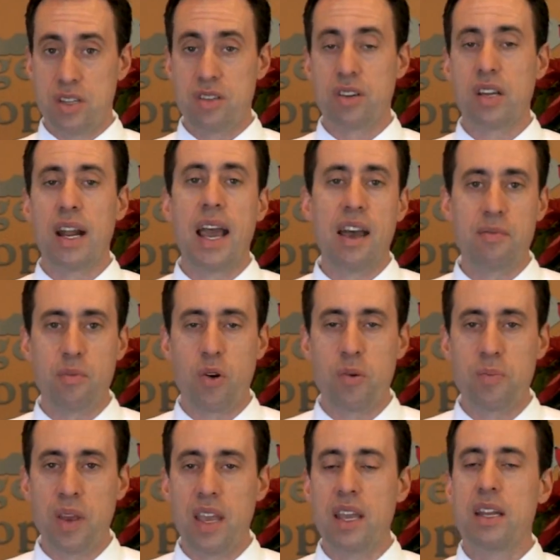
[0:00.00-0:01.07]
You're going to have more
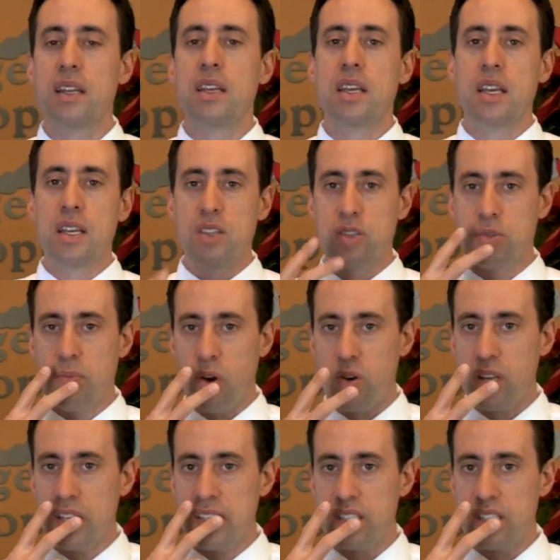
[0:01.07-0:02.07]
pain. Smoking